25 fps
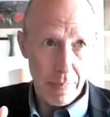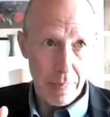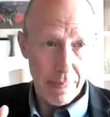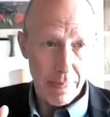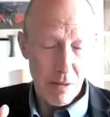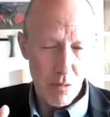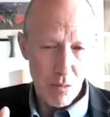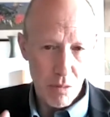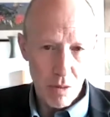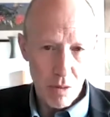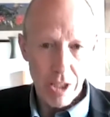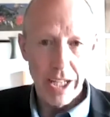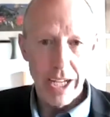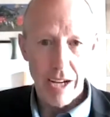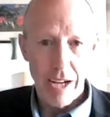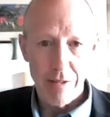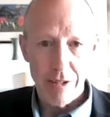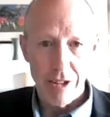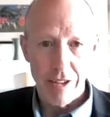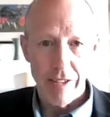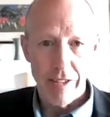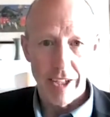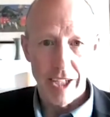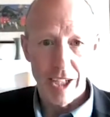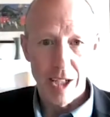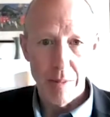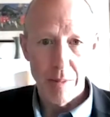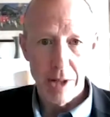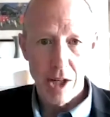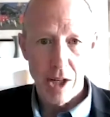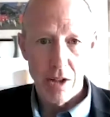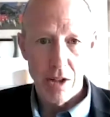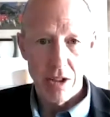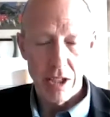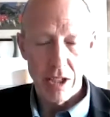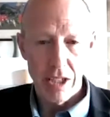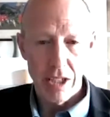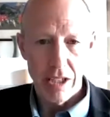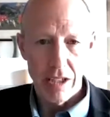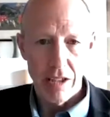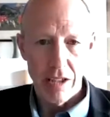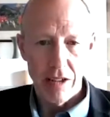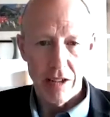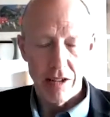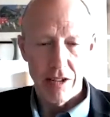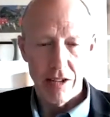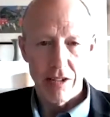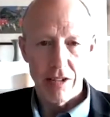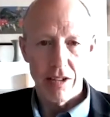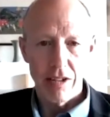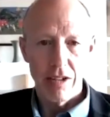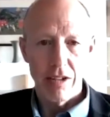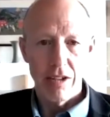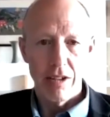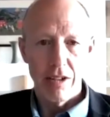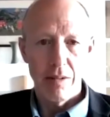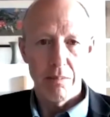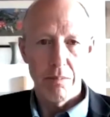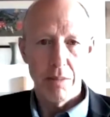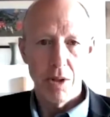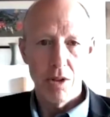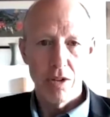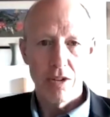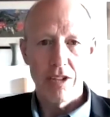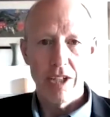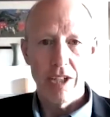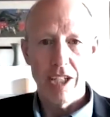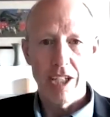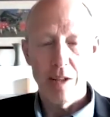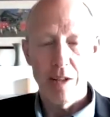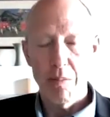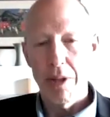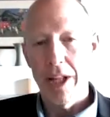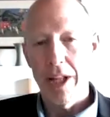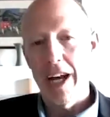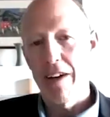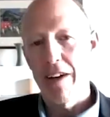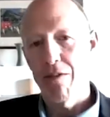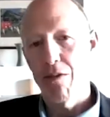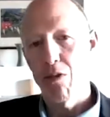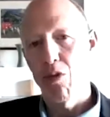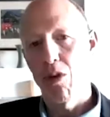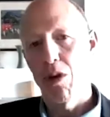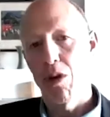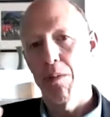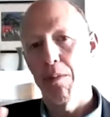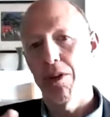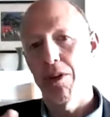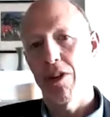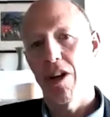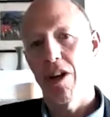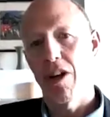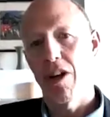you really have to think about is most data platforms